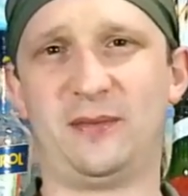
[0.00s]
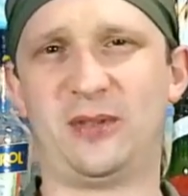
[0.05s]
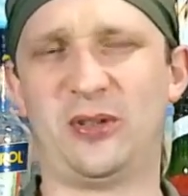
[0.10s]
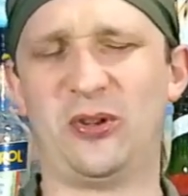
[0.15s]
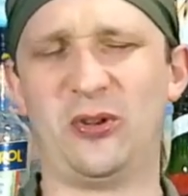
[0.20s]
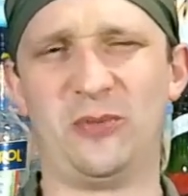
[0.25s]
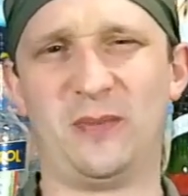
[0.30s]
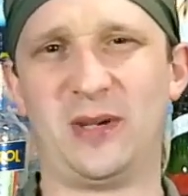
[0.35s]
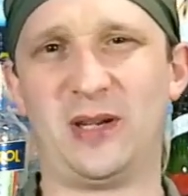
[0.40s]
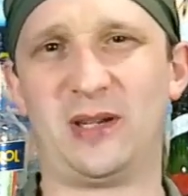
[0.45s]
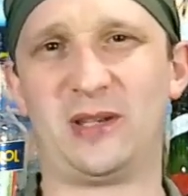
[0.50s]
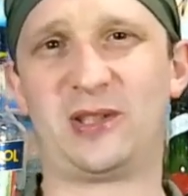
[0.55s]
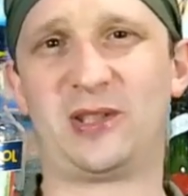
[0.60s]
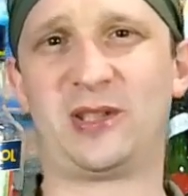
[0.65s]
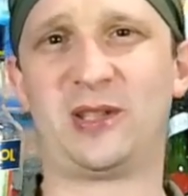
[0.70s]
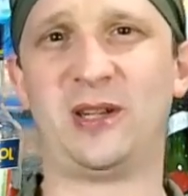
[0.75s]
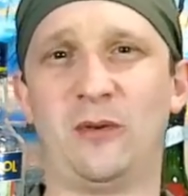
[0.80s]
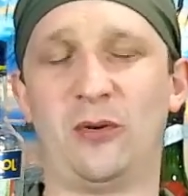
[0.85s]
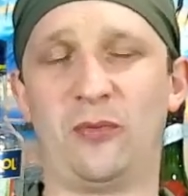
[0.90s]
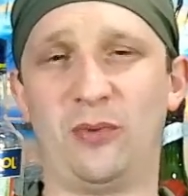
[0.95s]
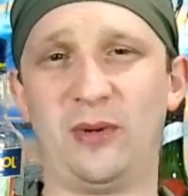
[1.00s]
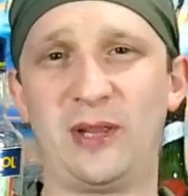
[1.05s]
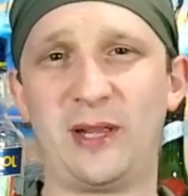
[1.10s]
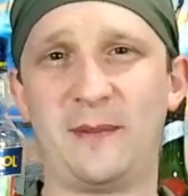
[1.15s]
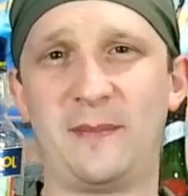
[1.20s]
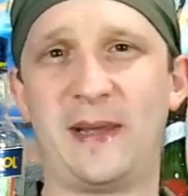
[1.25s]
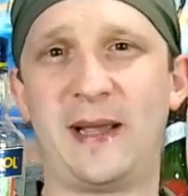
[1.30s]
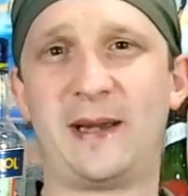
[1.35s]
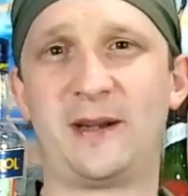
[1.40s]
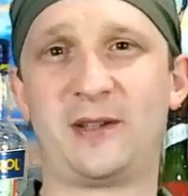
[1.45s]
too much. What really
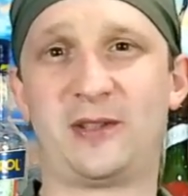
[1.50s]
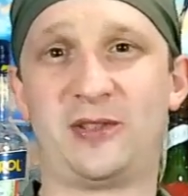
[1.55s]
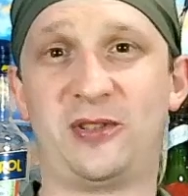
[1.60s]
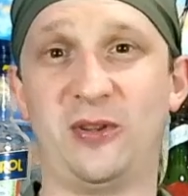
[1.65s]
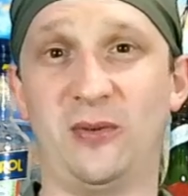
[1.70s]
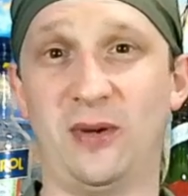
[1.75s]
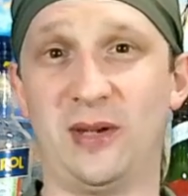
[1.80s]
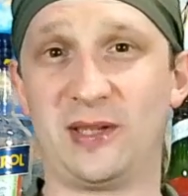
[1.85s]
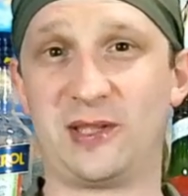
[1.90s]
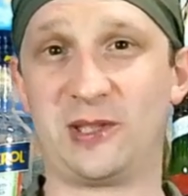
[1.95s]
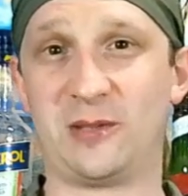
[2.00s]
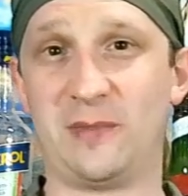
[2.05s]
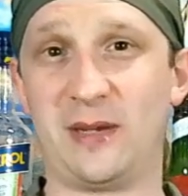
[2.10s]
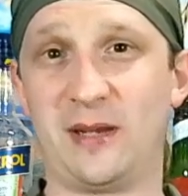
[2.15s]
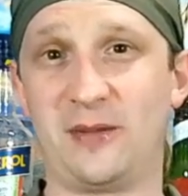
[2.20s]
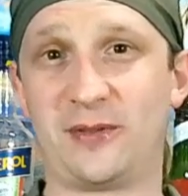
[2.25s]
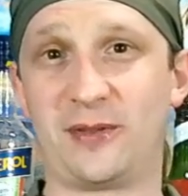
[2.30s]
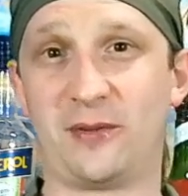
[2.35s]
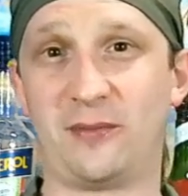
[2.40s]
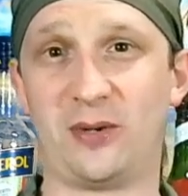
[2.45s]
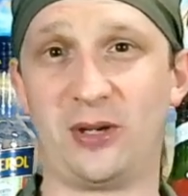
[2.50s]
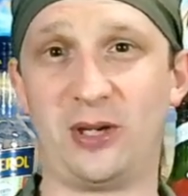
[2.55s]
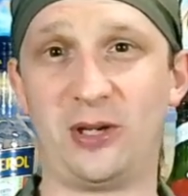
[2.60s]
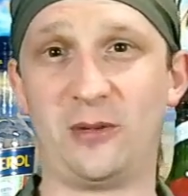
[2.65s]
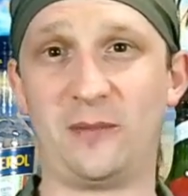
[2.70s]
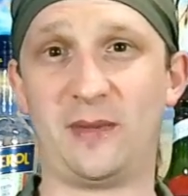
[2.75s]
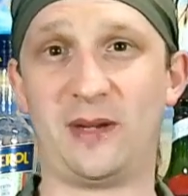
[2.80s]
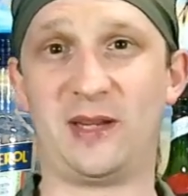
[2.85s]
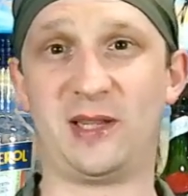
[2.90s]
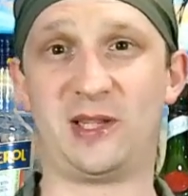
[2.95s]
matters to us about the
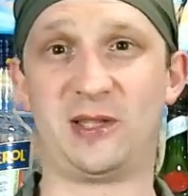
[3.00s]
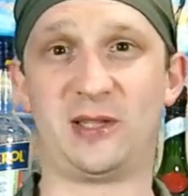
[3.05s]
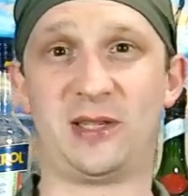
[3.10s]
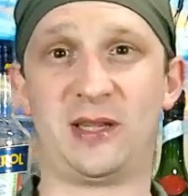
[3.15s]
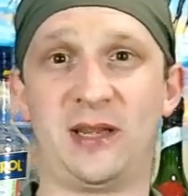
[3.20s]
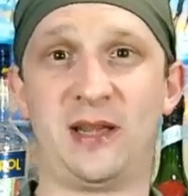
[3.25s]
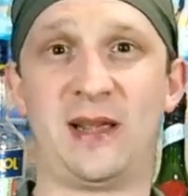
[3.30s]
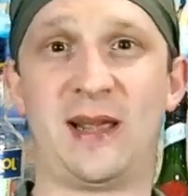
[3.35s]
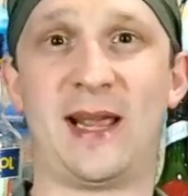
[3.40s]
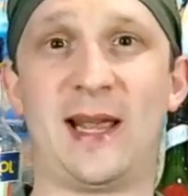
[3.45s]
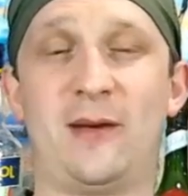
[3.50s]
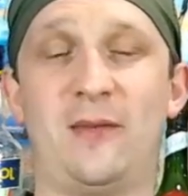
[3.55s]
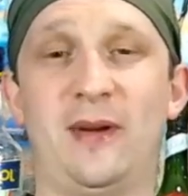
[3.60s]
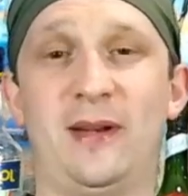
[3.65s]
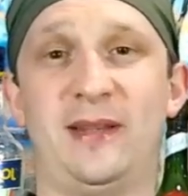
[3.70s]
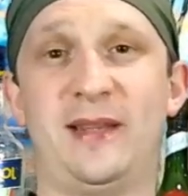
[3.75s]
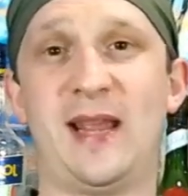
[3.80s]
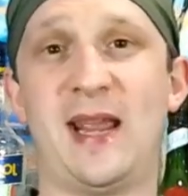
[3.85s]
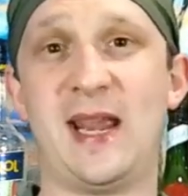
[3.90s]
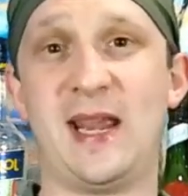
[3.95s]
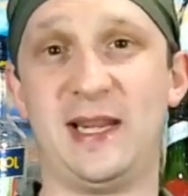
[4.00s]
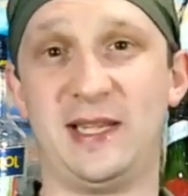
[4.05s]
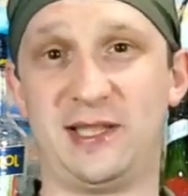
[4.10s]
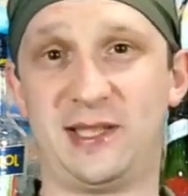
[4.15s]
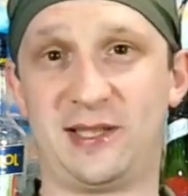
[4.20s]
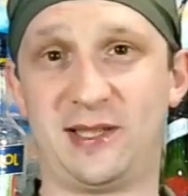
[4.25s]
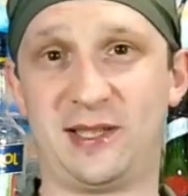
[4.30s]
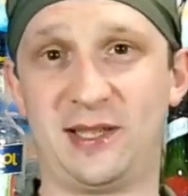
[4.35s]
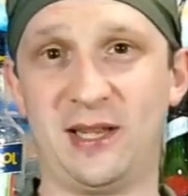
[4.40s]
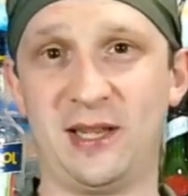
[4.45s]
rum is how it
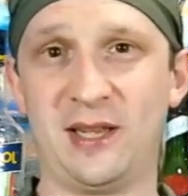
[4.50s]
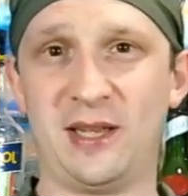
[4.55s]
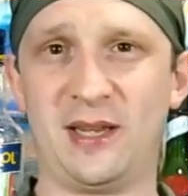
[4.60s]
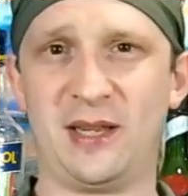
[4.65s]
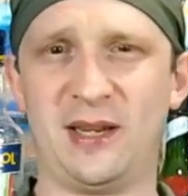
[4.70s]
tastes.